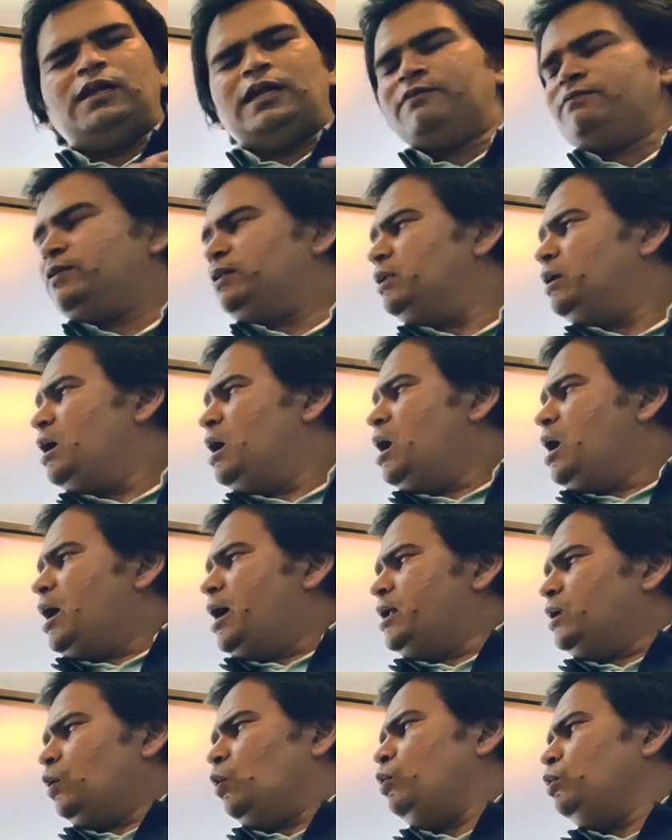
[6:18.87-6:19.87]
level,
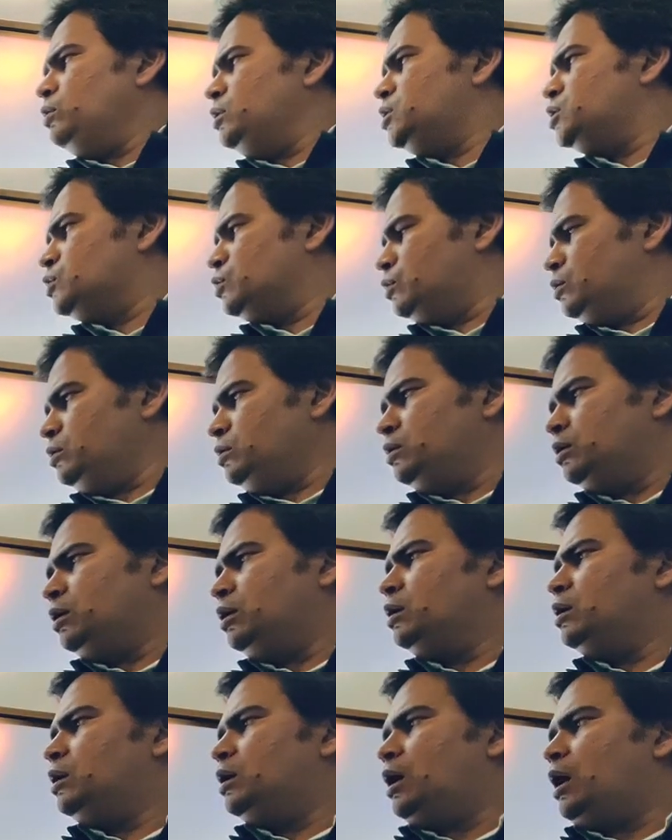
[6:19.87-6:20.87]
and also
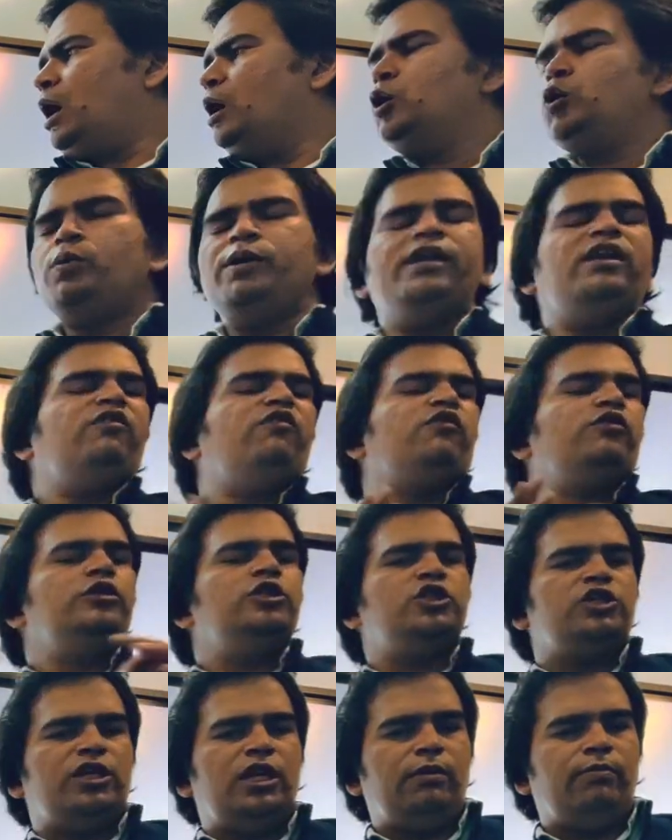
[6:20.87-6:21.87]
how do we
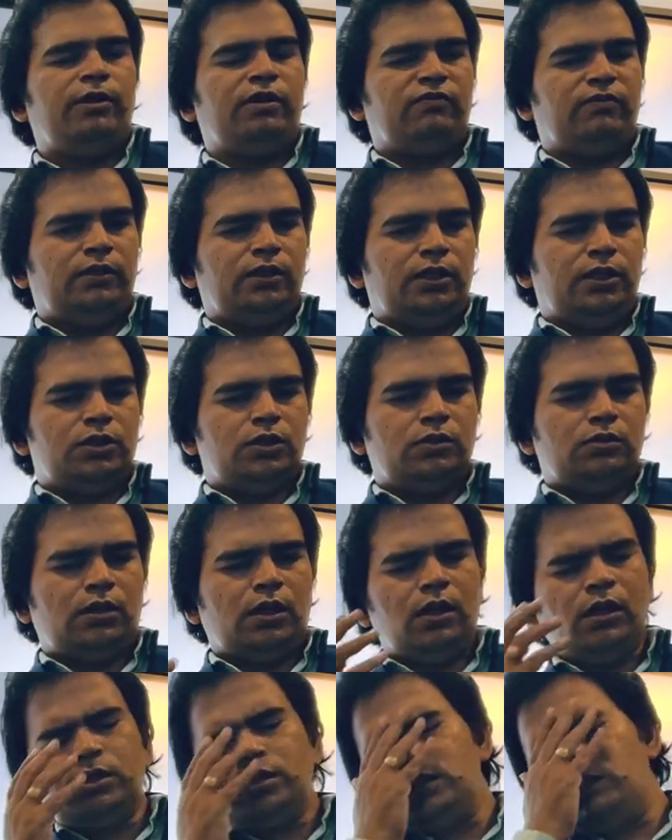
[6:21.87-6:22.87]
differentiate between these 2? Now
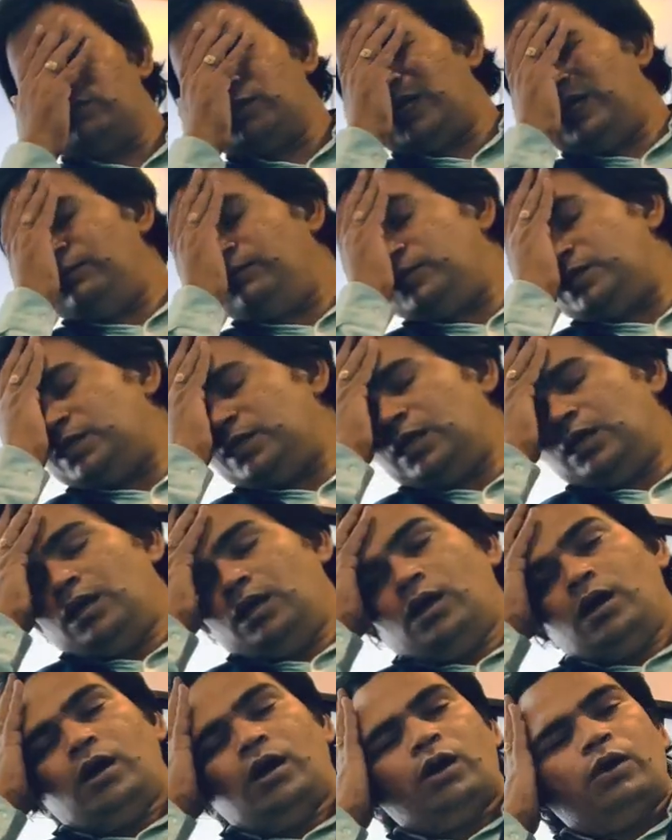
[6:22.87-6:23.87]
lots of times
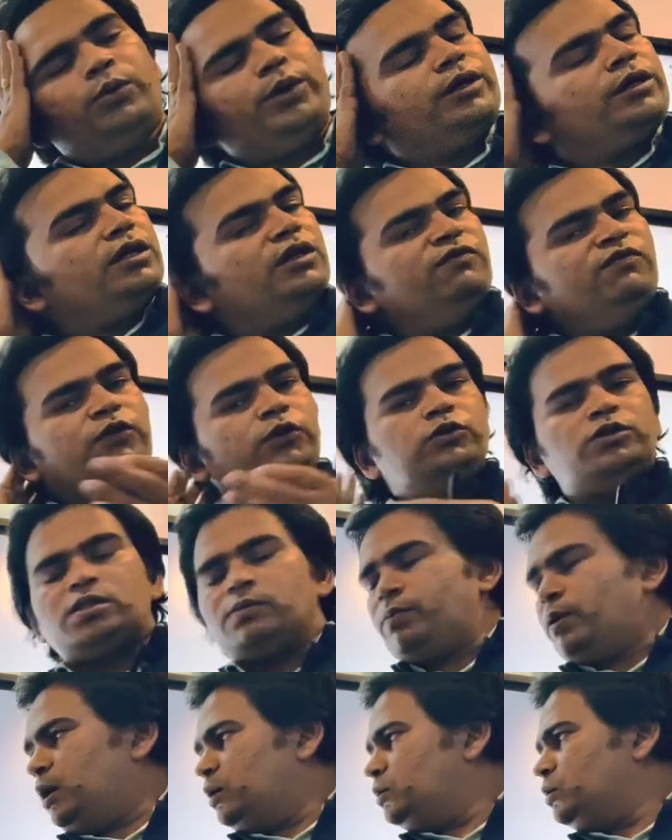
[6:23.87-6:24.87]
we're confused
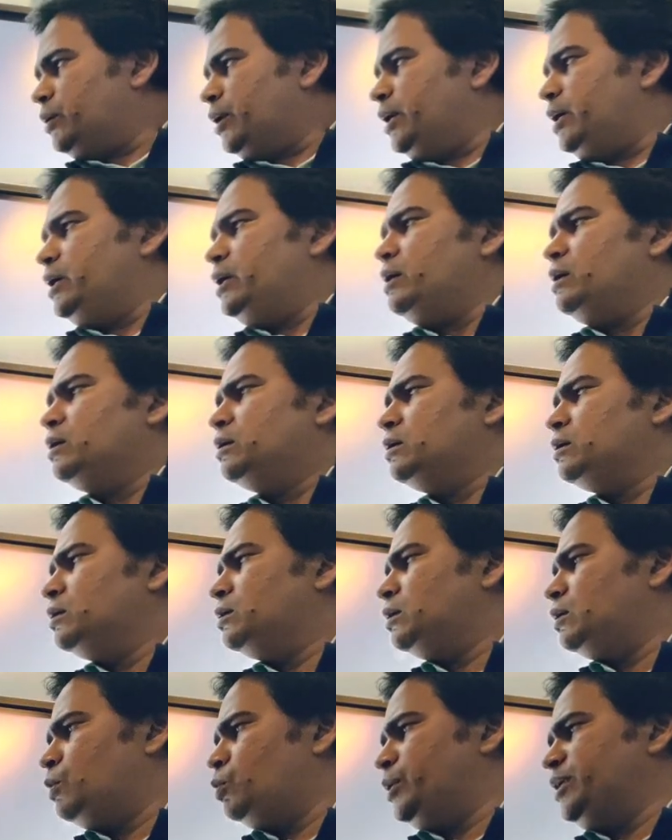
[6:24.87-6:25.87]
about, okay,
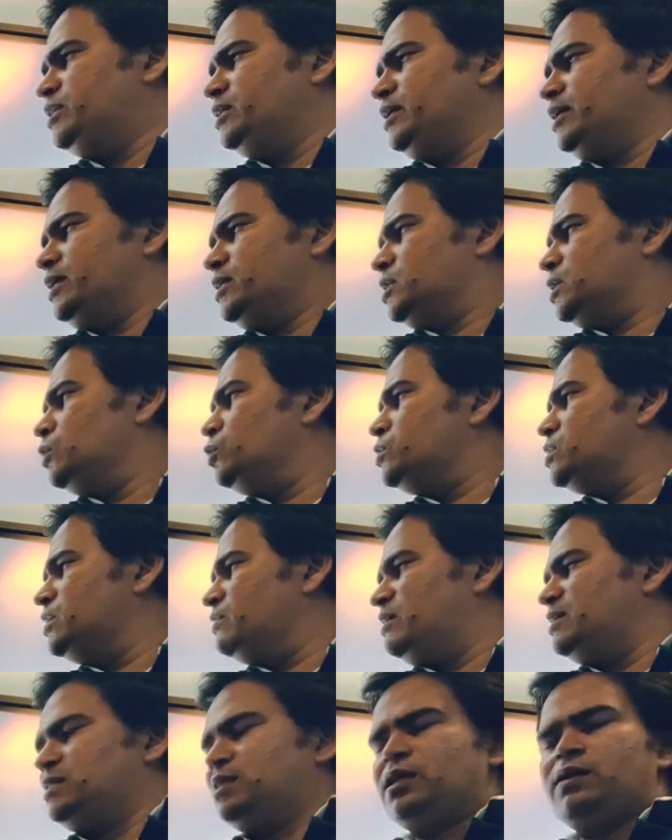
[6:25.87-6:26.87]
we take exclusive
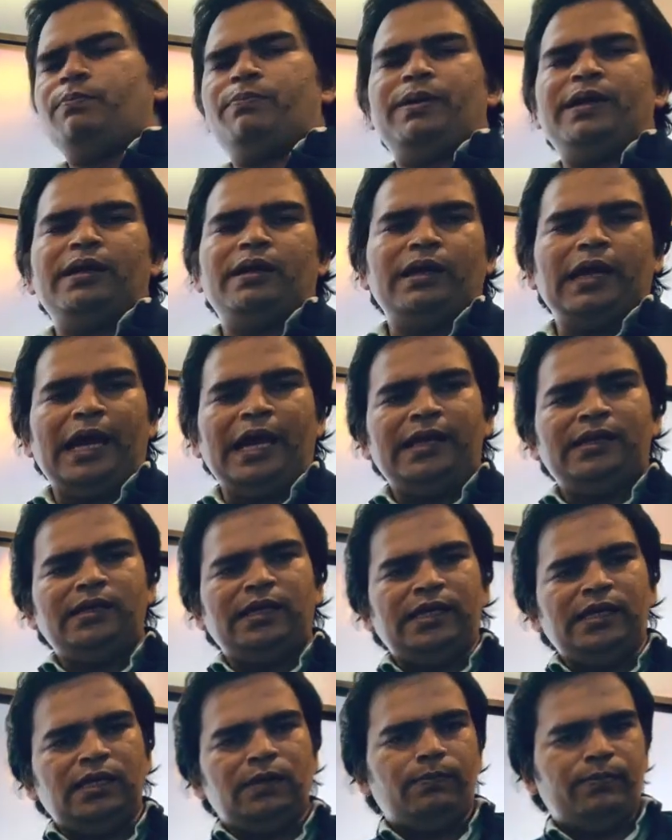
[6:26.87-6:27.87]
as independent and
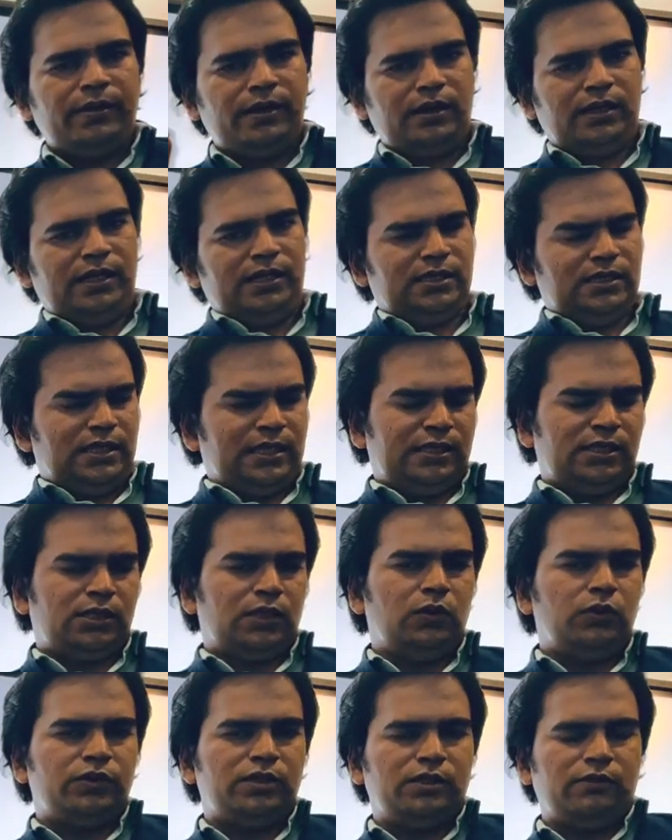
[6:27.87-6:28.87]
independent
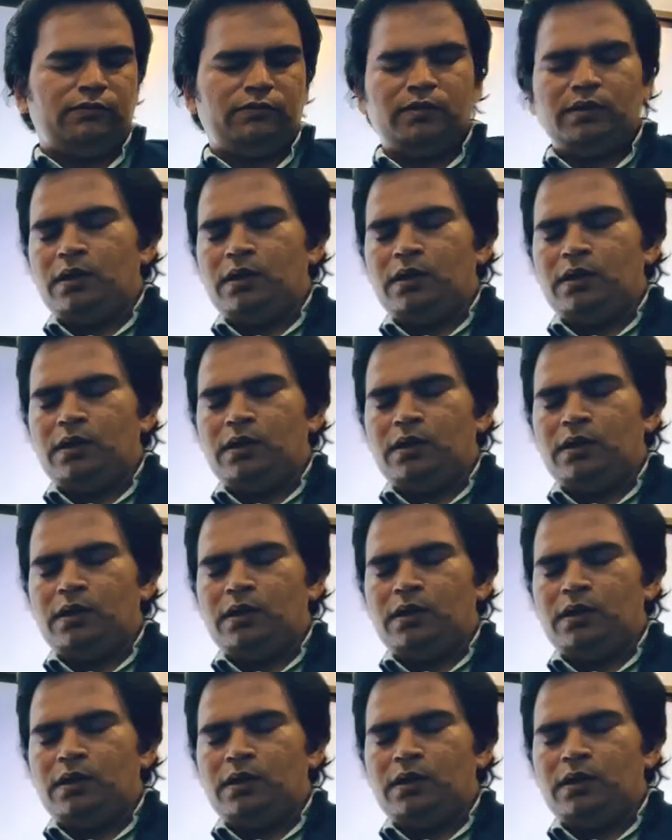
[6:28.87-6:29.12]
exclusive.